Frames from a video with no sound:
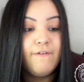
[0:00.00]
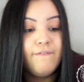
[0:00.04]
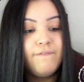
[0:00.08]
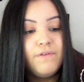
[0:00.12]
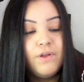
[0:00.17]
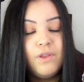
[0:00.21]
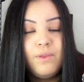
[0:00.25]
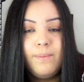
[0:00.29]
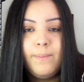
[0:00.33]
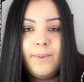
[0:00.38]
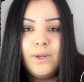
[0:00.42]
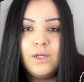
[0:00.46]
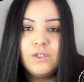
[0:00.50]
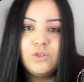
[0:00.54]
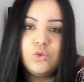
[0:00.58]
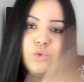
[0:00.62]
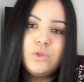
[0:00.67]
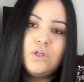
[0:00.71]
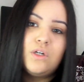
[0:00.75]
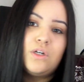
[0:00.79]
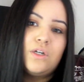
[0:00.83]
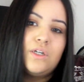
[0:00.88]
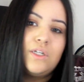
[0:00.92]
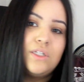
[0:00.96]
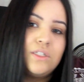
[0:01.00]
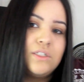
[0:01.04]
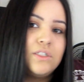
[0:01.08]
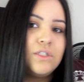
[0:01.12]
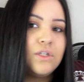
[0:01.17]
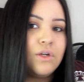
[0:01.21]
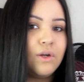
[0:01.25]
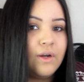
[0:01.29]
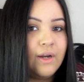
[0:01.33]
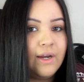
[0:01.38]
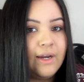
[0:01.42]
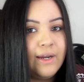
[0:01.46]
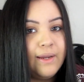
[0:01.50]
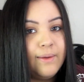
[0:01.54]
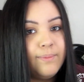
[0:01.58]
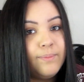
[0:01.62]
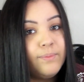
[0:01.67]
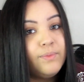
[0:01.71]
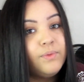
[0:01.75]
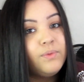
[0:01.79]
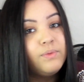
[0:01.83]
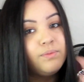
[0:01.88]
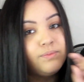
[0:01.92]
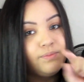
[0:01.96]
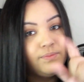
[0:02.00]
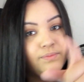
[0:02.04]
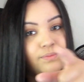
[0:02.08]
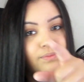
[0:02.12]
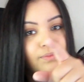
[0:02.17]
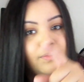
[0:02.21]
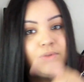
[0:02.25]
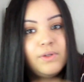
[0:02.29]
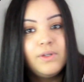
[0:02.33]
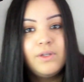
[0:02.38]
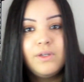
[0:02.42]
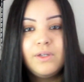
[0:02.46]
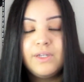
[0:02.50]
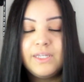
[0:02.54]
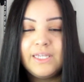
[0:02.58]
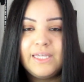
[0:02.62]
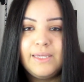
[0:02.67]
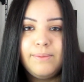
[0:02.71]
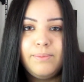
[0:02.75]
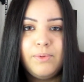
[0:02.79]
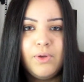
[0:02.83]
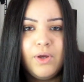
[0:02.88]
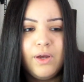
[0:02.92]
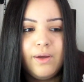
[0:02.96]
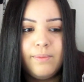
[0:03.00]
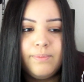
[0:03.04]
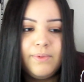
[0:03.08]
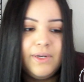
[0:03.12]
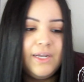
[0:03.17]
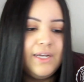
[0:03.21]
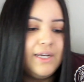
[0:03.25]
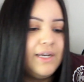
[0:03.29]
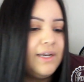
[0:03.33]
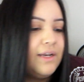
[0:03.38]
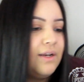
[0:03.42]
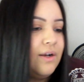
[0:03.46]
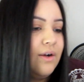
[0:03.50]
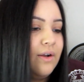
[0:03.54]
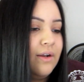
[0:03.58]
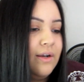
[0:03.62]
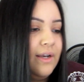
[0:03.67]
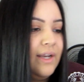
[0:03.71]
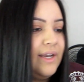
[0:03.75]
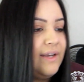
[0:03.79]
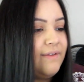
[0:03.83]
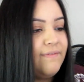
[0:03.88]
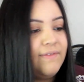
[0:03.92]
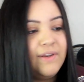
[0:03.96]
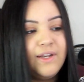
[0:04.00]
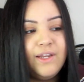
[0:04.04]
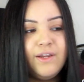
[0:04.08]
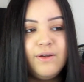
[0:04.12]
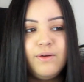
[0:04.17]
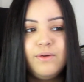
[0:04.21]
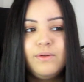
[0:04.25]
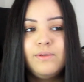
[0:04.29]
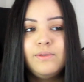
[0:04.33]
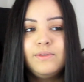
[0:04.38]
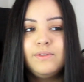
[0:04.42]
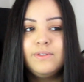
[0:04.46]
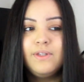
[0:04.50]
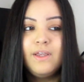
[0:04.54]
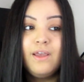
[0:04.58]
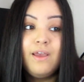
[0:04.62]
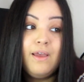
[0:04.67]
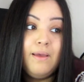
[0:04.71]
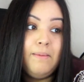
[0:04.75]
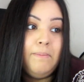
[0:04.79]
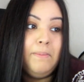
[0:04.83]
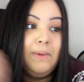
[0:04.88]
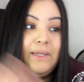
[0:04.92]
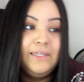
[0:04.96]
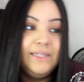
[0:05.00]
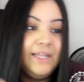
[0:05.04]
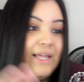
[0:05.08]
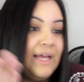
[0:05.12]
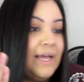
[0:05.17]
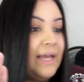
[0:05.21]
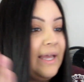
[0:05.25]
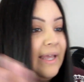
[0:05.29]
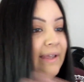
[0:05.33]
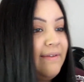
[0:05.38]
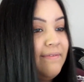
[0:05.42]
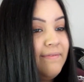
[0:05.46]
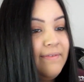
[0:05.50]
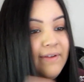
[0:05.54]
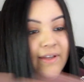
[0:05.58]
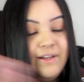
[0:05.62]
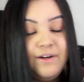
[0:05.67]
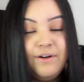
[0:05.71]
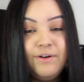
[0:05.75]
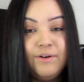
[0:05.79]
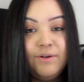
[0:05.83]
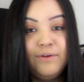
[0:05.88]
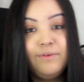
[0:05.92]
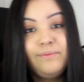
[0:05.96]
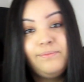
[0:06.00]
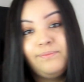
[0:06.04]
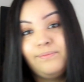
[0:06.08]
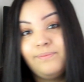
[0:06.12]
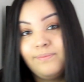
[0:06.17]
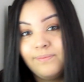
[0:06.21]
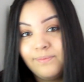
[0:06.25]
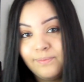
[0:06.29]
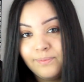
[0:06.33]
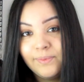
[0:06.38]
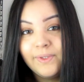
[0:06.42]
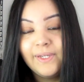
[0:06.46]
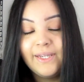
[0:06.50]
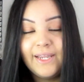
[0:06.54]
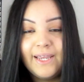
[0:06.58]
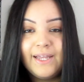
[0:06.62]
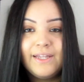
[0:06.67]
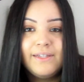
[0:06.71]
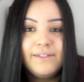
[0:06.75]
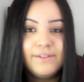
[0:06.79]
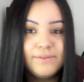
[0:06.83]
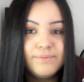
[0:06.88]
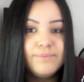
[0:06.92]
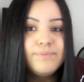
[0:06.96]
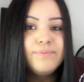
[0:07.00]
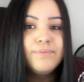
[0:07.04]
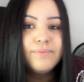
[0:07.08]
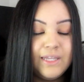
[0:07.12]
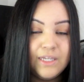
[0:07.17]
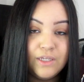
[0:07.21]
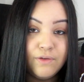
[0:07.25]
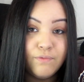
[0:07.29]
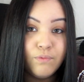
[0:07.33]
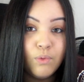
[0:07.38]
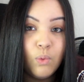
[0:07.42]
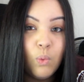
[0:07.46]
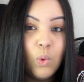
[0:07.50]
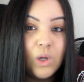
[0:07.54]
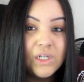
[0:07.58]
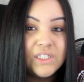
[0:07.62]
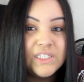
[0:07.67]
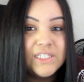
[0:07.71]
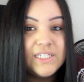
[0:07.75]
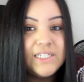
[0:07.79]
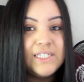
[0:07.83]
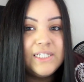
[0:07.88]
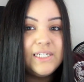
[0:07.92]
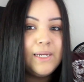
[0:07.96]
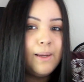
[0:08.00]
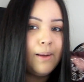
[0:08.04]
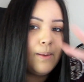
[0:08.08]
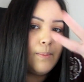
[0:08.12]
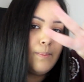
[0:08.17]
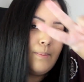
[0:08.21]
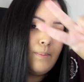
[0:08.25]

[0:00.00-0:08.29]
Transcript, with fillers: Follow me on Twitter, Instagram, keep you updated on any videos, my life, I don't know. But yeah, thank you for watching.